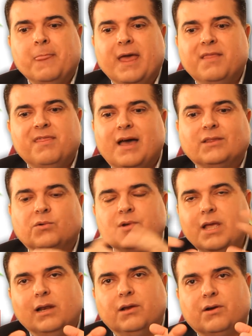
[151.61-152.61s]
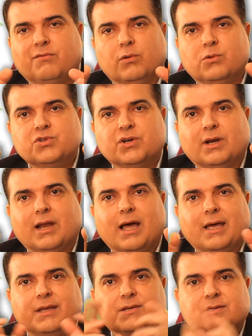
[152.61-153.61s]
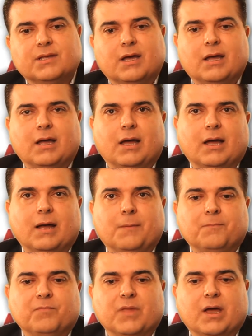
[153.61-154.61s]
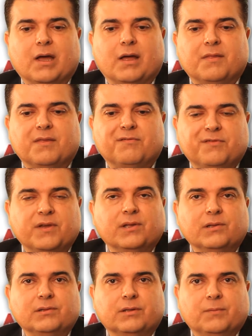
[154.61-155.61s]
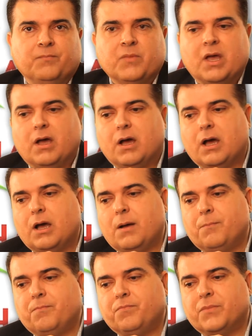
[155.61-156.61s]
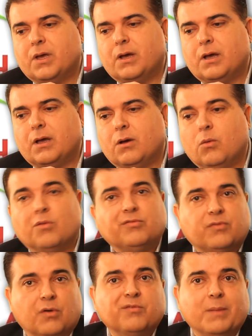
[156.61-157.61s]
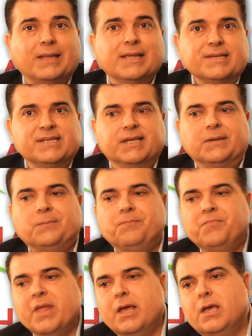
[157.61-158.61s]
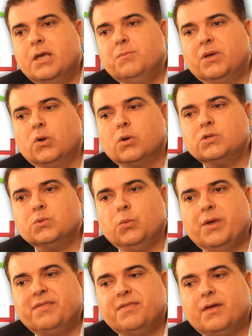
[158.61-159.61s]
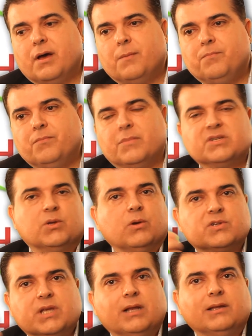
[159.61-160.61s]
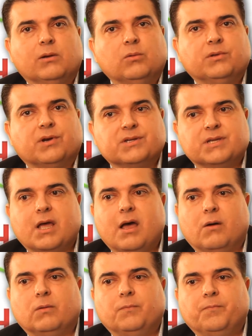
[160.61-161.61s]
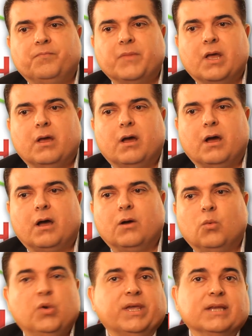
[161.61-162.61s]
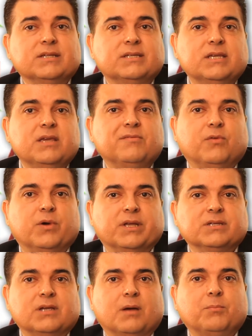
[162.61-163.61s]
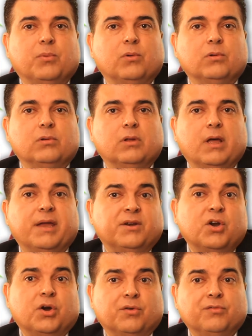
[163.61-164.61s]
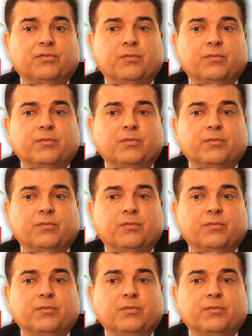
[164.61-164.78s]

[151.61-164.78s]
And that really revolutionized uh, um, uh, the field um, uh, of, of medicine. Because with um, musculoskeletal ultrasound, Uh, we can see, for example, a nerve.